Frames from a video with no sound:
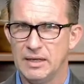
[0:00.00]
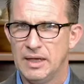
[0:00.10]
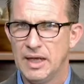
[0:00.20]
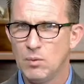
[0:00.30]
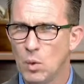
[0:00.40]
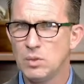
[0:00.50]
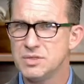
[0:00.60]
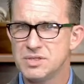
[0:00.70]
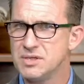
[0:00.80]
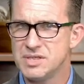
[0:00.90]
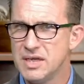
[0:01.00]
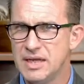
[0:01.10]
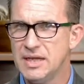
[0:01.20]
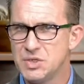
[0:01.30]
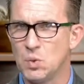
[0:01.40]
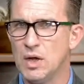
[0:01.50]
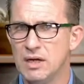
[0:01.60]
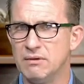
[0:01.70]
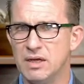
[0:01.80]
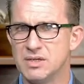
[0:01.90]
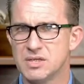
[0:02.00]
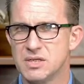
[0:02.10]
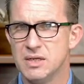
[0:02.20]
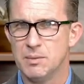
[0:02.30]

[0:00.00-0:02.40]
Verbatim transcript: He wants to see each one of us